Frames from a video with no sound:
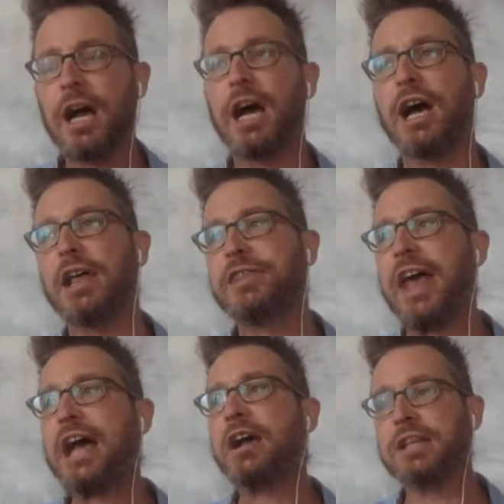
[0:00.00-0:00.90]

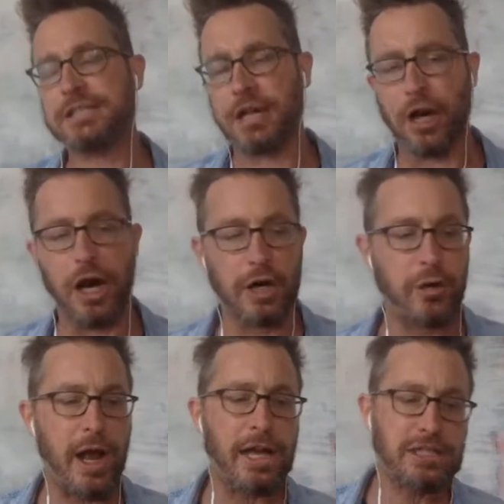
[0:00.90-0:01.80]
That caused a car
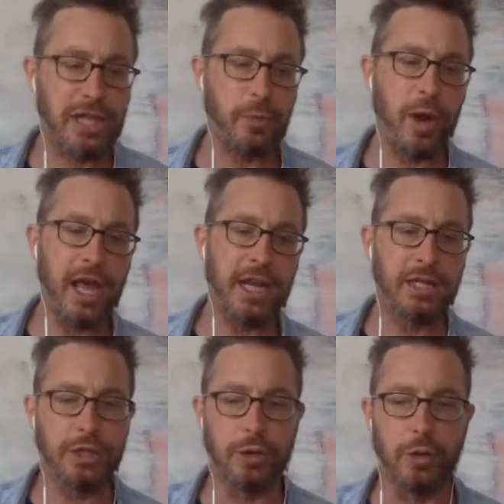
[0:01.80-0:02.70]
crash. They ran
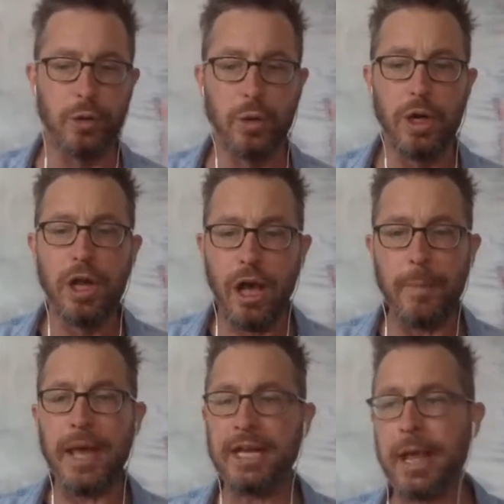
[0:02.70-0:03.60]
into a
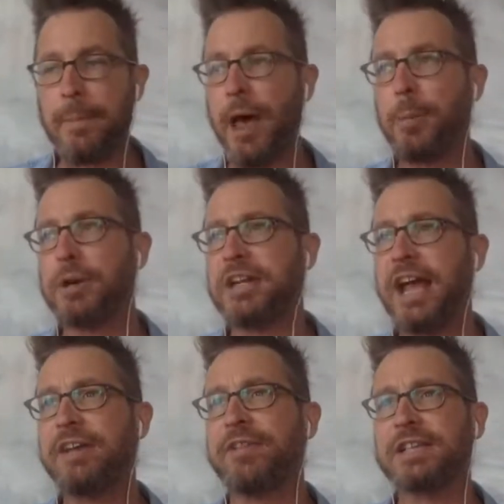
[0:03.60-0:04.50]
man named Elbert
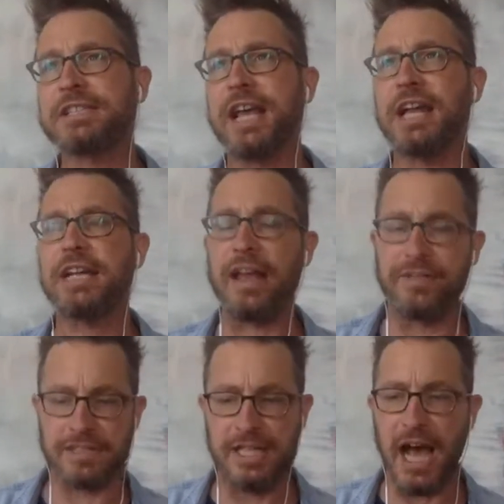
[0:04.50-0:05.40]
Davis, and
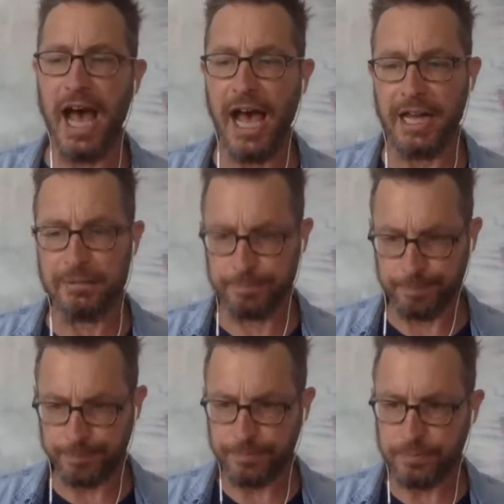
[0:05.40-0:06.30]
Davis died.
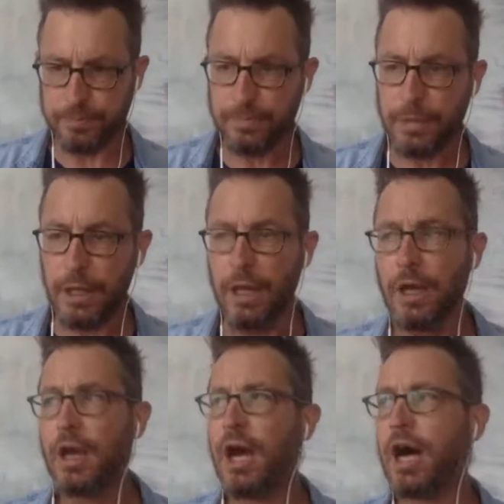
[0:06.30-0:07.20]

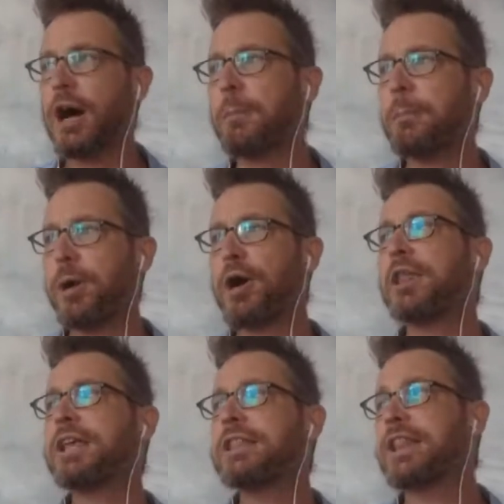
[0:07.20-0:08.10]

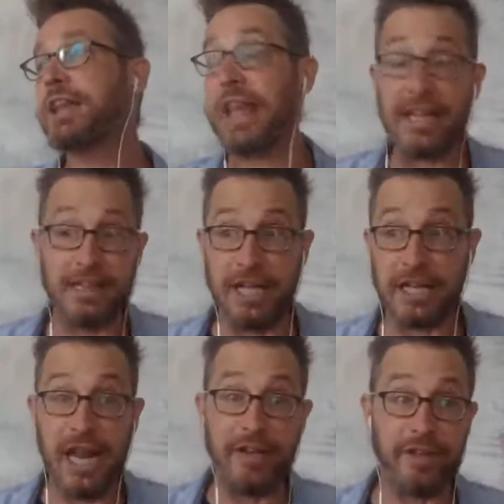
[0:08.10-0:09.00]
Burley, then they
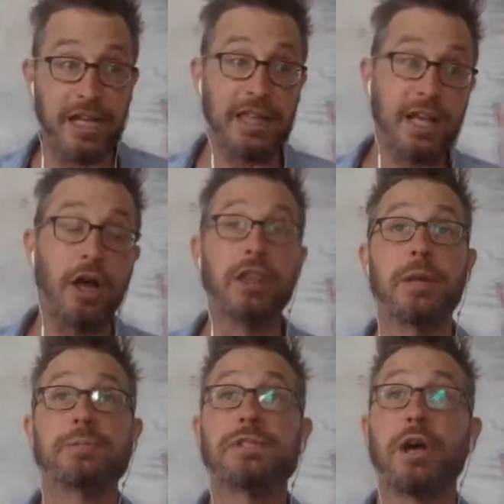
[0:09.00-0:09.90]
didn't have anything on
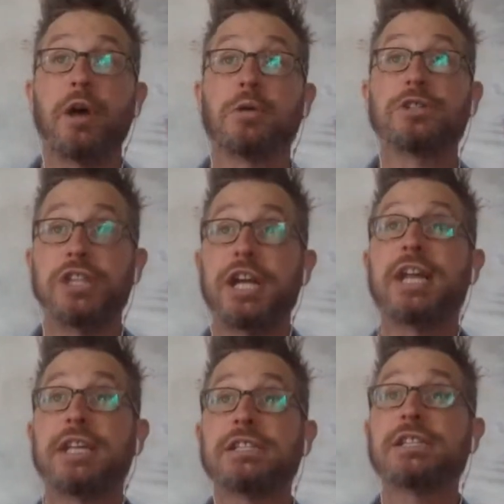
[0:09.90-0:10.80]
them, so
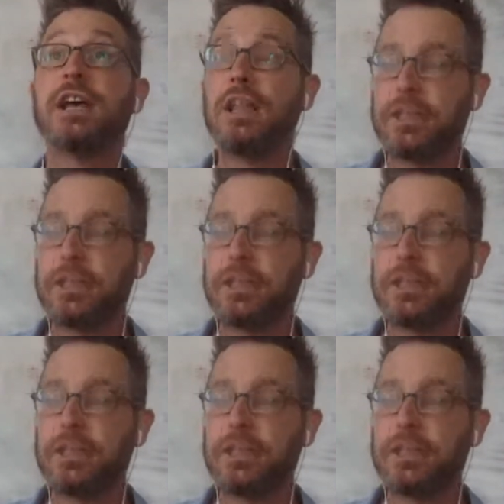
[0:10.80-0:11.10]
Jenkins,